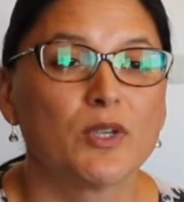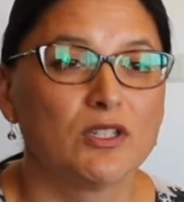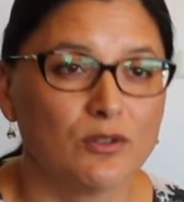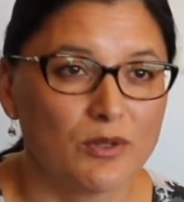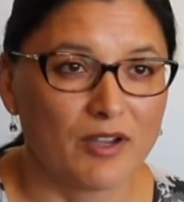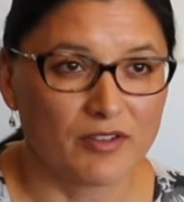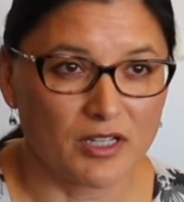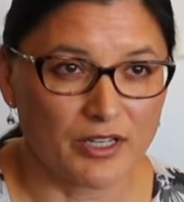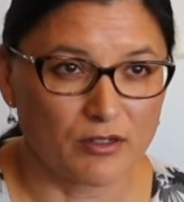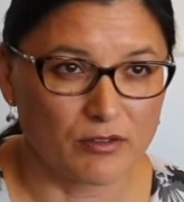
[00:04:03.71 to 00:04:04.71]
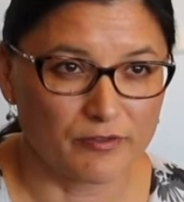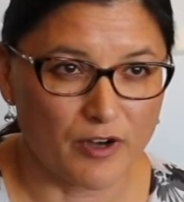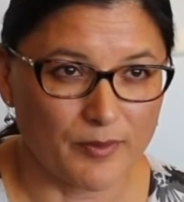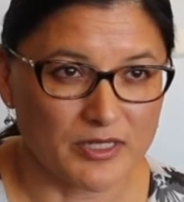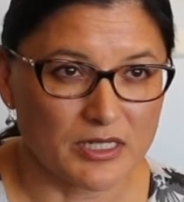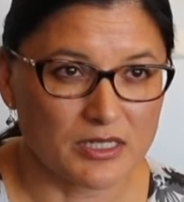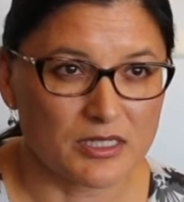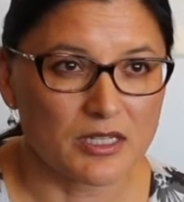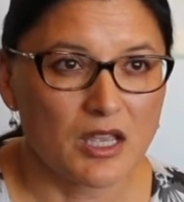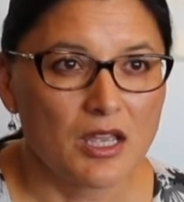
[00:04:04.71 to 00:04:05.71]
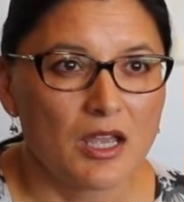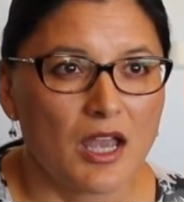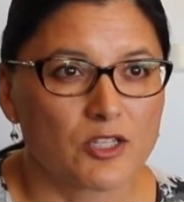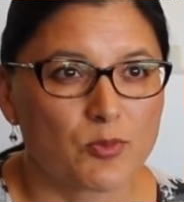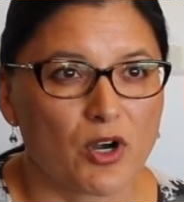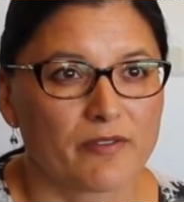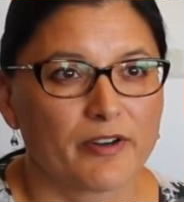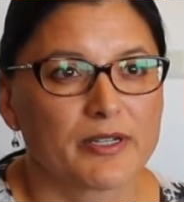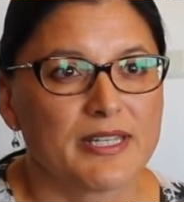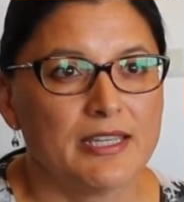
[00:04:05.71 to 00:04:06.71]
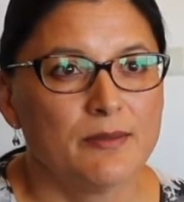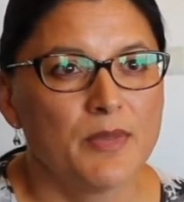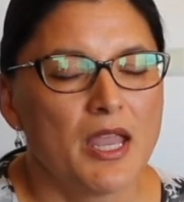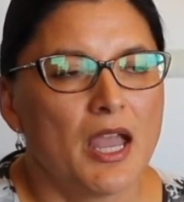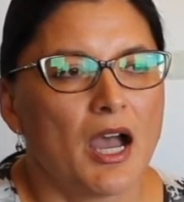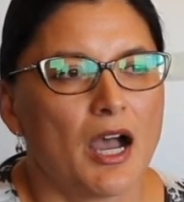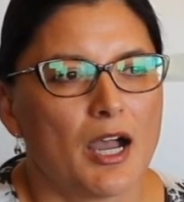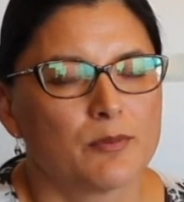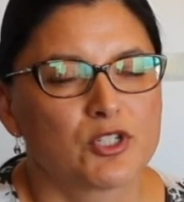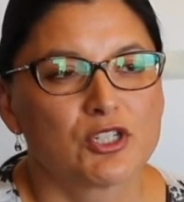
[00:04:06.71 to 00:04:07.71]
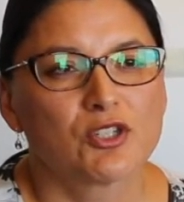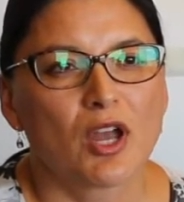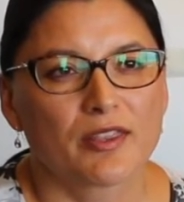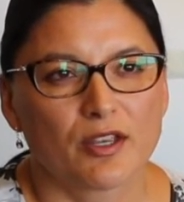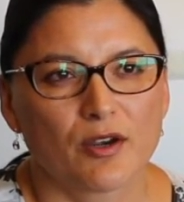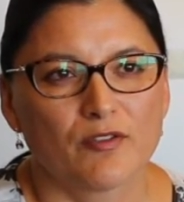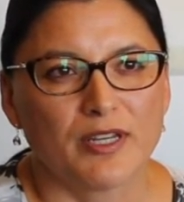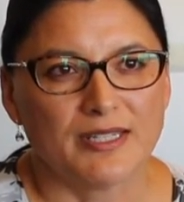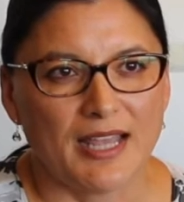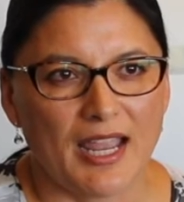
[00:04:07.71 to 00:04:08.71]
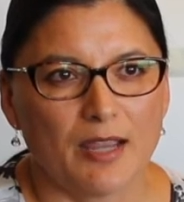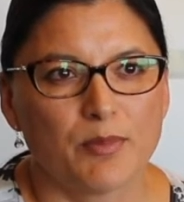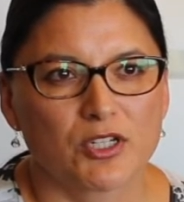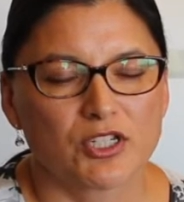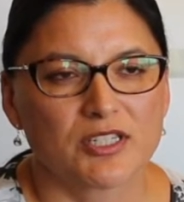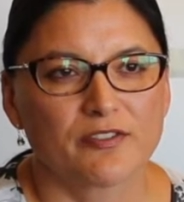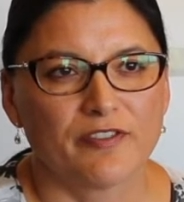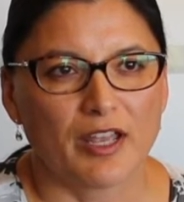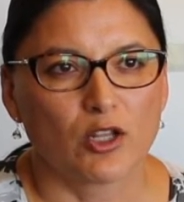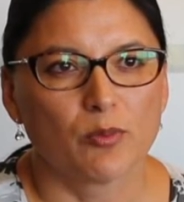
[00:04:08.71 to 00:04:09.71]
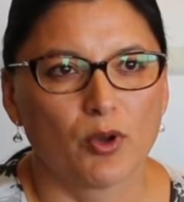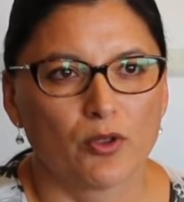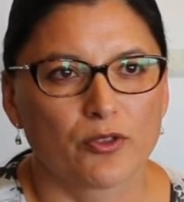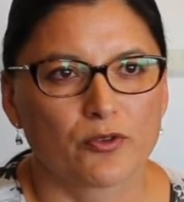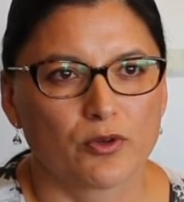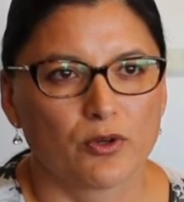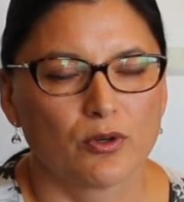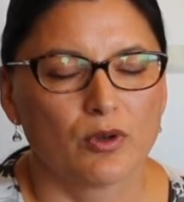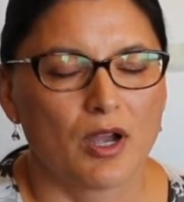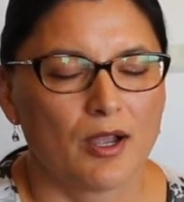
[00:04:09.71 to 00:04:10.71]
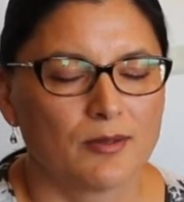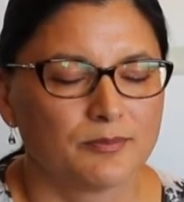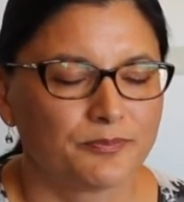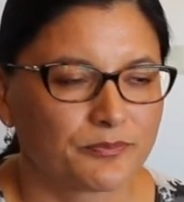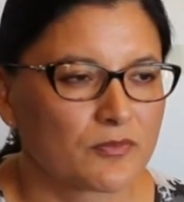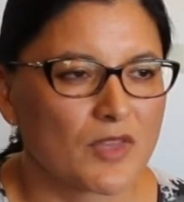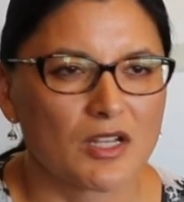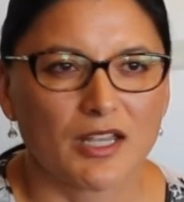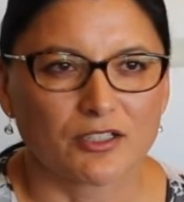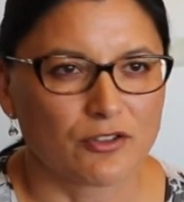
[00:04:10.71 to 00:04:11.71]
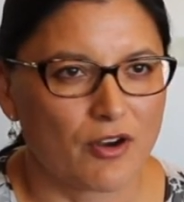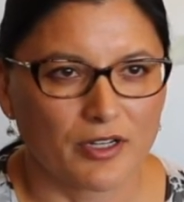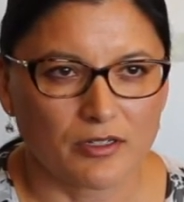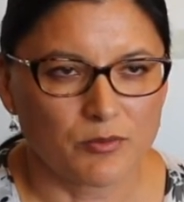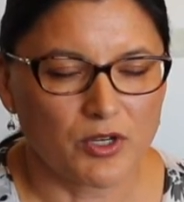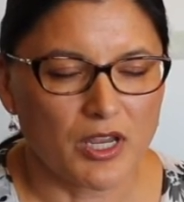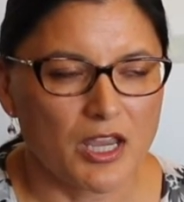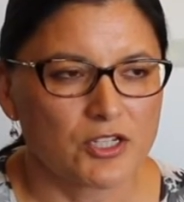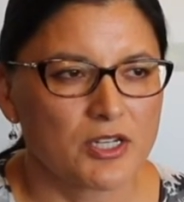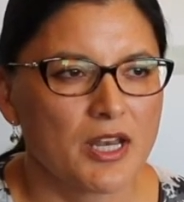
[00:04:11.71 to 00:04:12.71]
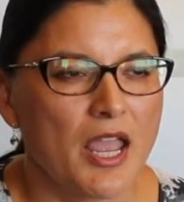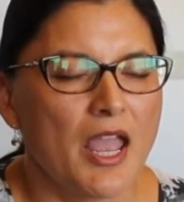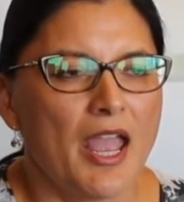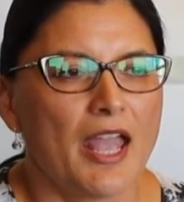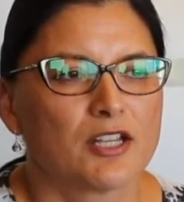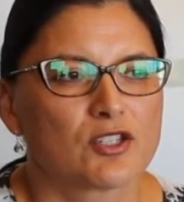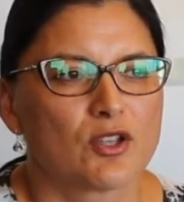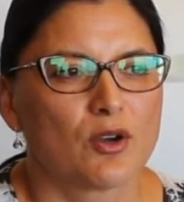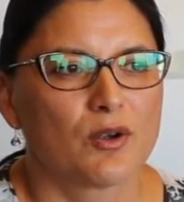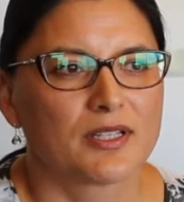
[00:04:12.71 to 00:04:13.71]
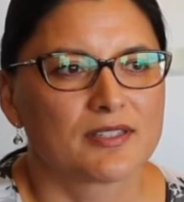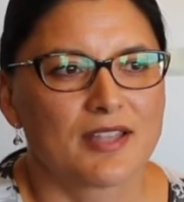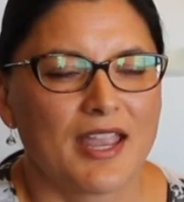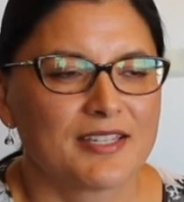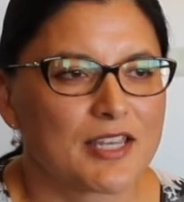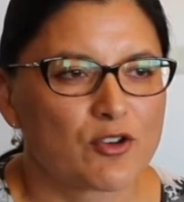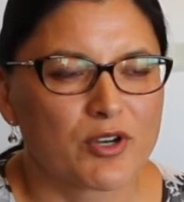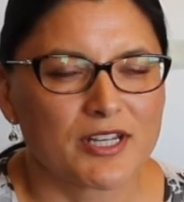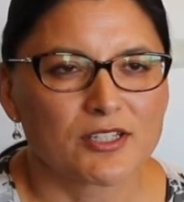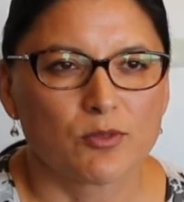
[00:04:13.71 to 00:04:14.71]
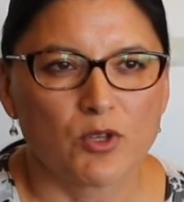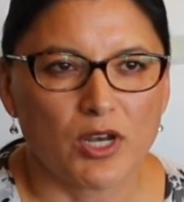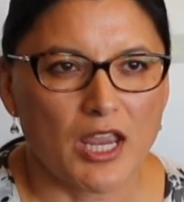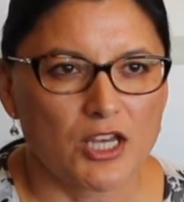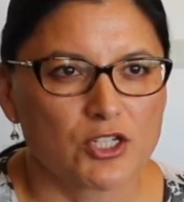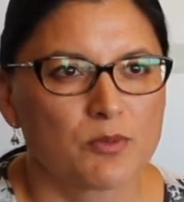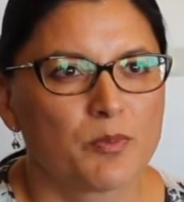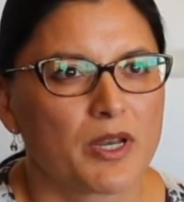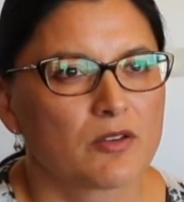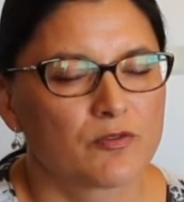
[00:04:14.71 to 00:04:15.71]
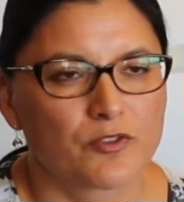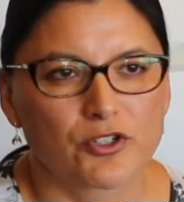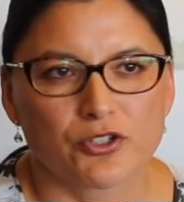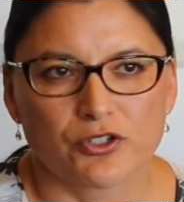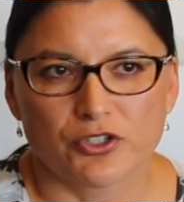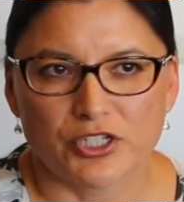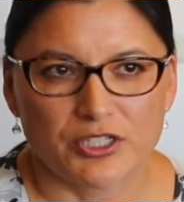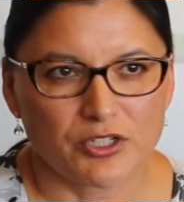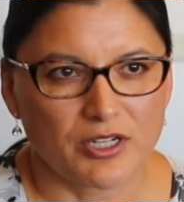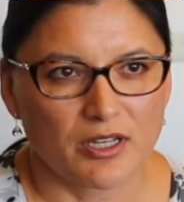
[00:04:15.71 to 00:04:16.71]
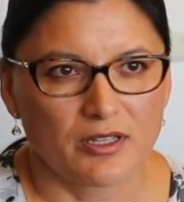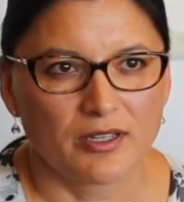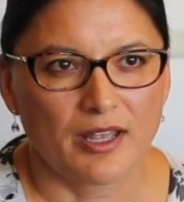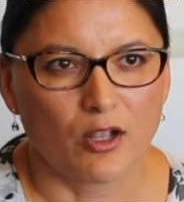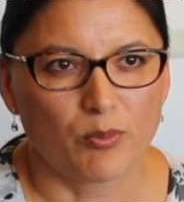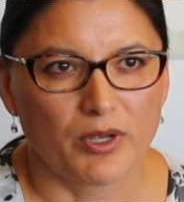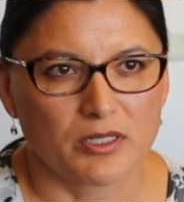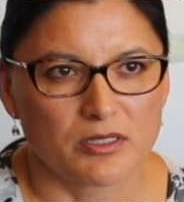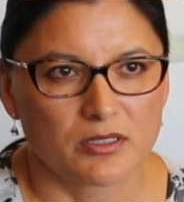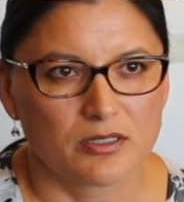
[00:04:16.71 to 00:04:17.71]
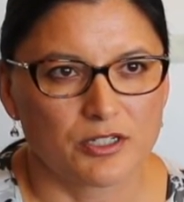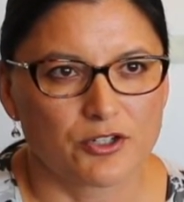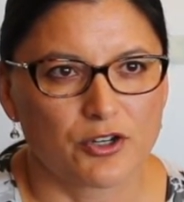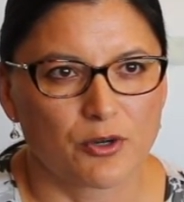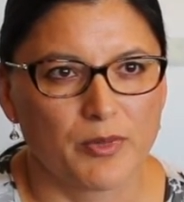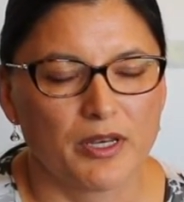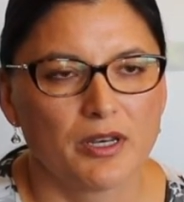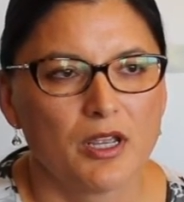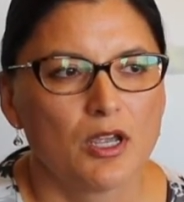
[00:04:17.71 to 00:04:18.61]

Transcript: We do have a clinical pharmacist as part of our team. She's not there every day, but she's available through electronic communication, and so it's asynchronous communication, but for sure she's going to help us determine